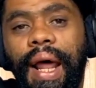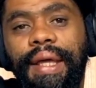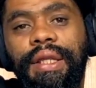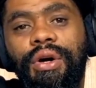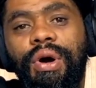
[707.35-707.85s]

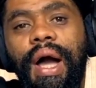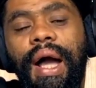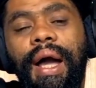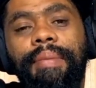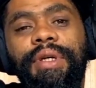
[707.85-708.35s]
Radio
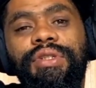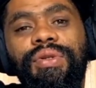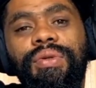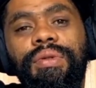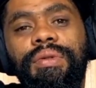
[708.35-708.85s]
cut
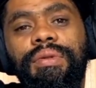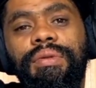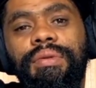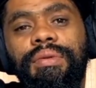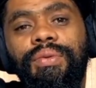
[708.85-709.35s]
coming soon.
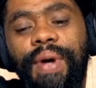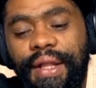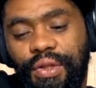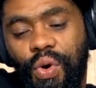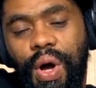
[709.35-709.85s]

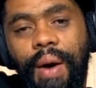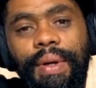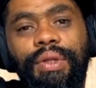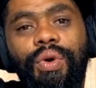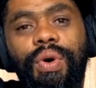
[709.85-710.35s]
We are talk
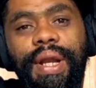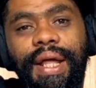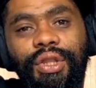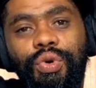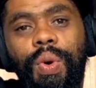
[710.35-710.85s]
how I
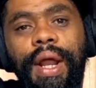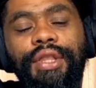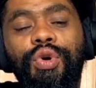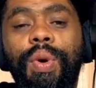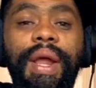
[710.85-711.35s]
talk and I do
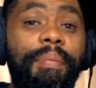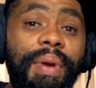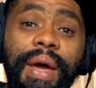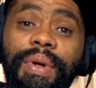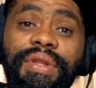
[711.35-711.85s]
what I do and I
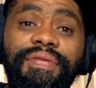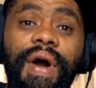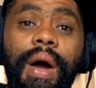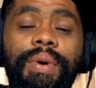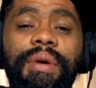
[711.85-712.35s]
play what the fuck